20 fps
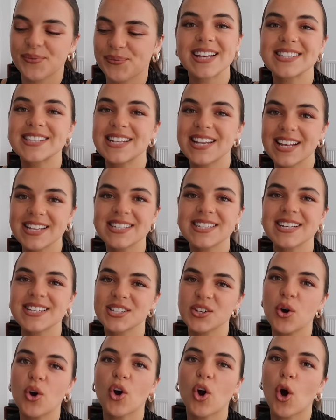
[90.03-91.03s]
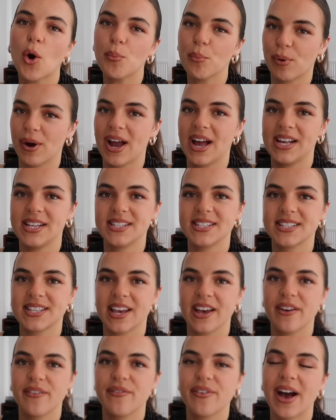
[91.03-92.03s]
This list is not
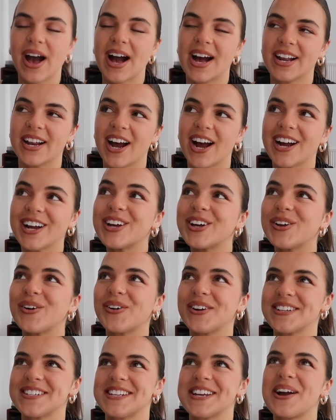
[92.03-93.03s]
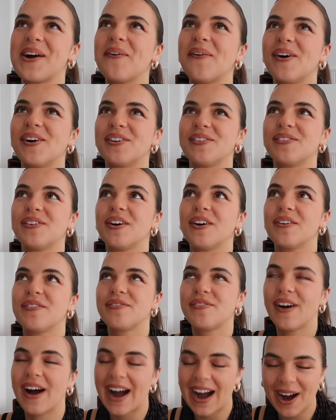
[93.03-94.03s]
comprehensive and I could honestly go on
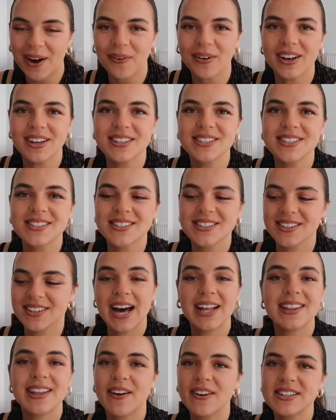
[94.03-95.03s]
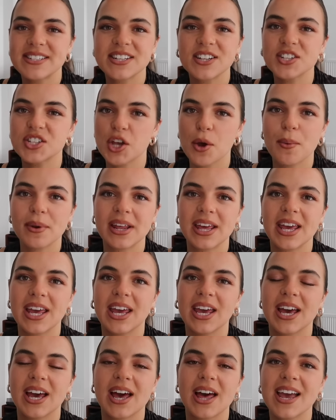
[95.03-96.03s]
for hours, and there are still so
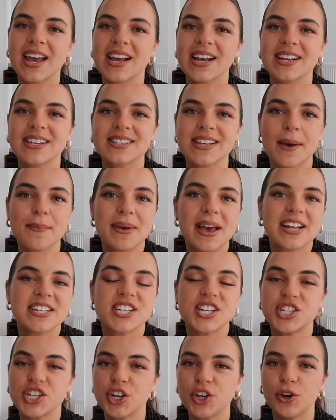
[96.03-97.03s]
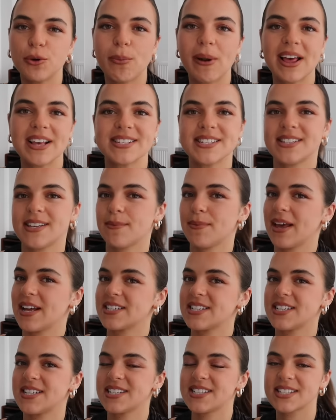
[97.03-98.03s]
many things I'm yet to do, places I'm
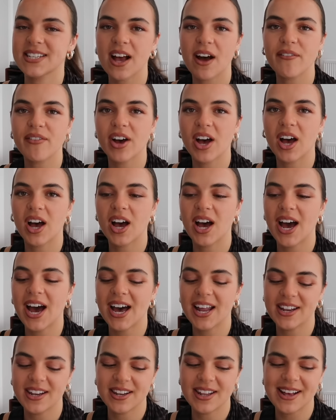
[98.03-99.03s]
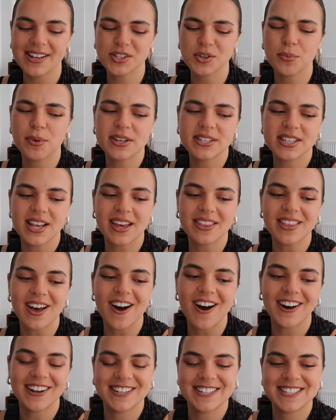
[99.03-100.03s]
yet to discover, and that's almost like the
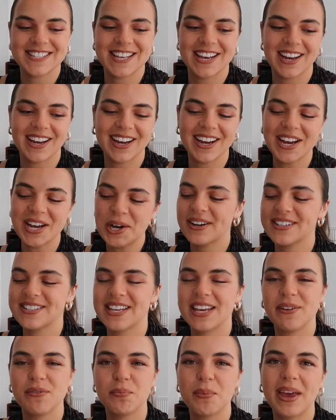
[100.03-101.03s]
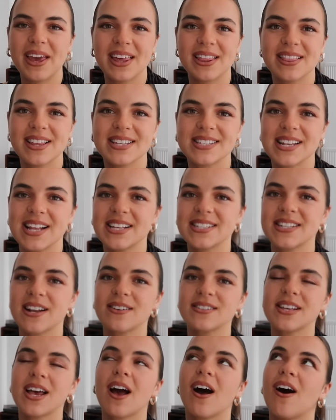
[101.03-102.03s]
hardest thing, because even making this list I
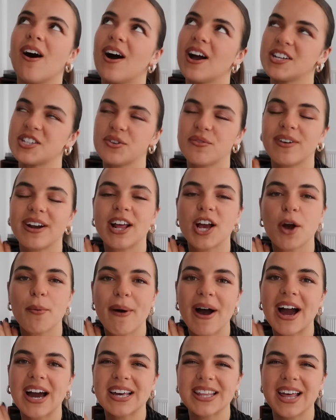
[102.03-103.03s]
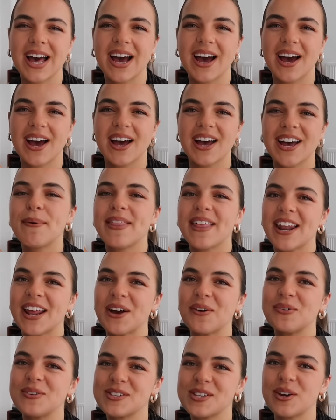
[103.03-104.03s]
was like, oh, I should really go back there, but then
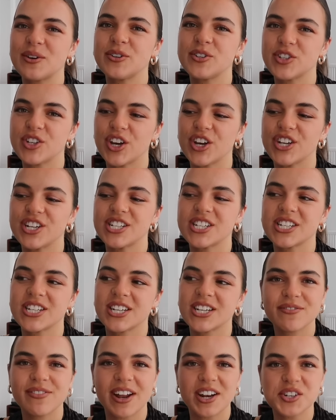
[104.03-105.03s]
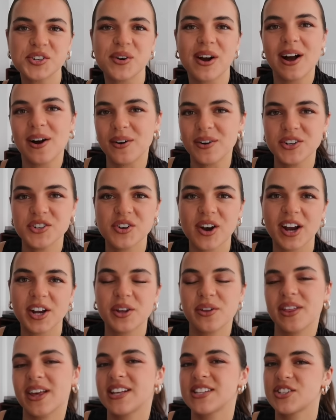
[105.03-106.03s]
I also should venture out and try
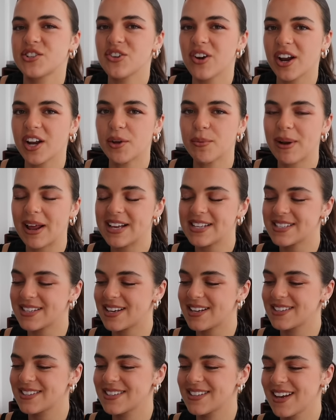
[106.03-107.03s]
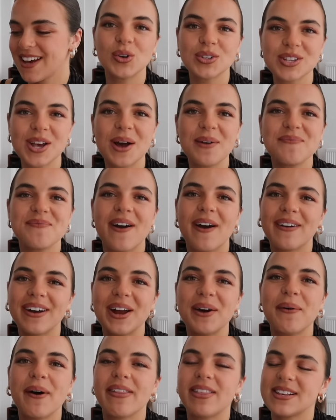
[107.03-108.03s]
new things and try new places. Also, I'm very
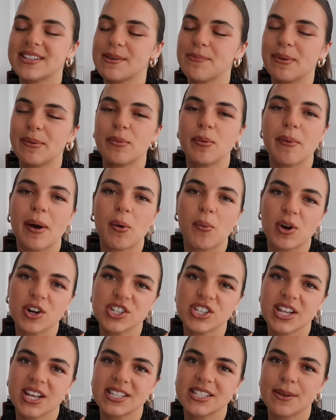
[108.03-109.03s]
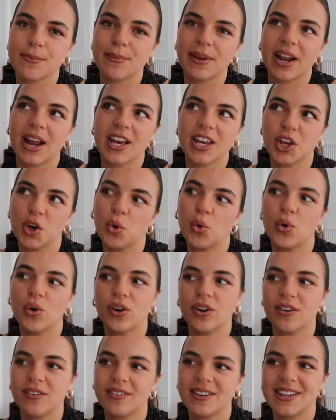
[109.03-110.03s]
aware that some people might watch this and be like,
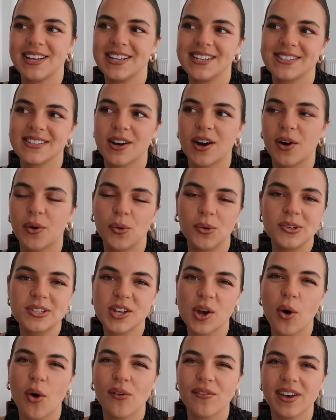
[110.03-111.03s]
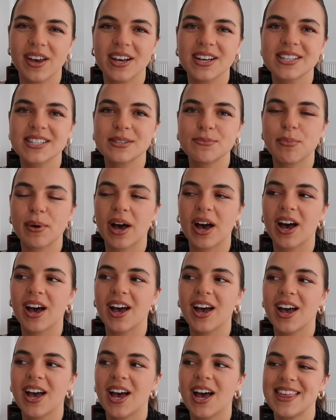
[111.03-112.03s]
yawn, these are all so obvious,
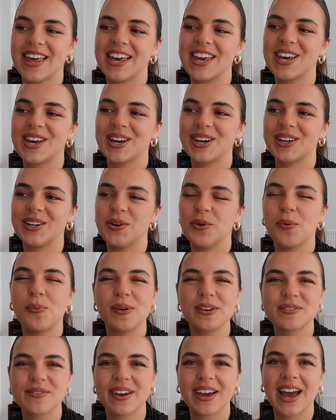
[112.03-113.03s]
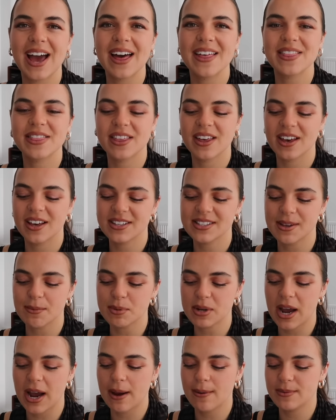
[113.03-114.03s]
but I think you almost forget that
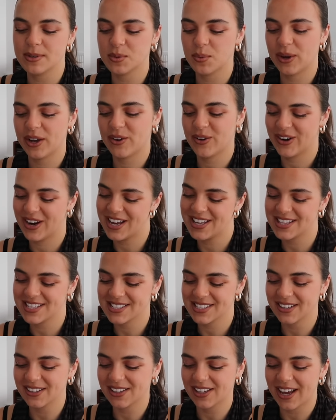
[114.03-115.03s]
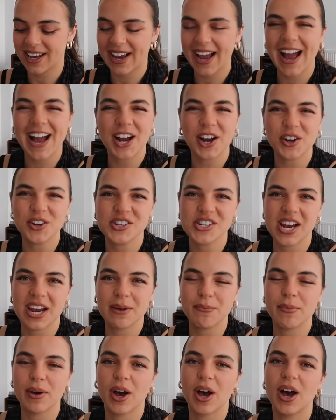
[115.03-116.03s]
sometimes we create this little like echo
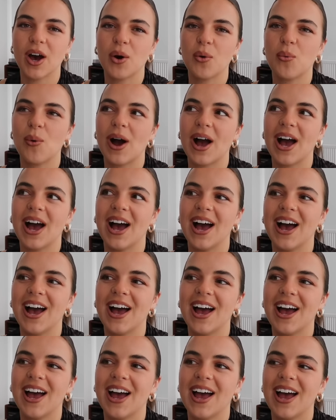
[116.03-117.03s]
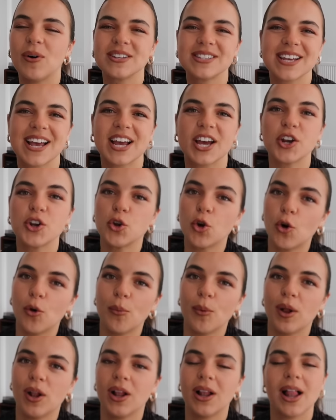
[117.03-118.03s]
chamber where what's like
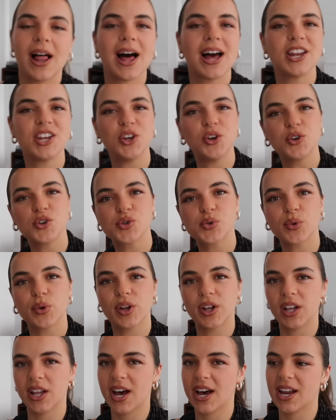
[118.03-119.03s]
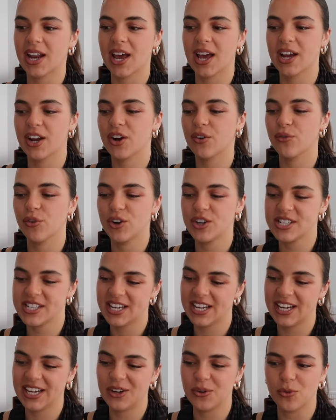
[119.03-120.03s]
normal and usual and like
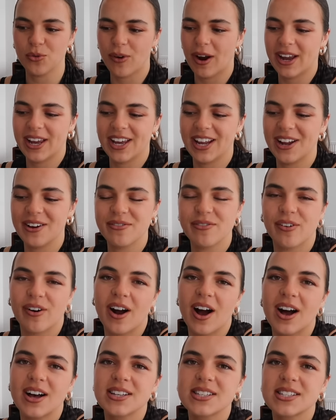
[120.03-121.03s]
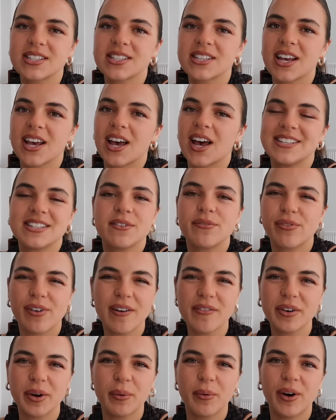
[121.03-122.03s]
routine or regular for us isn't
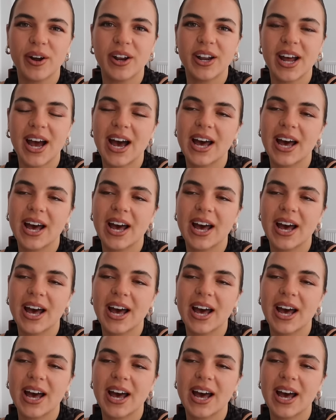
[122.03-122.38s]
for everyone.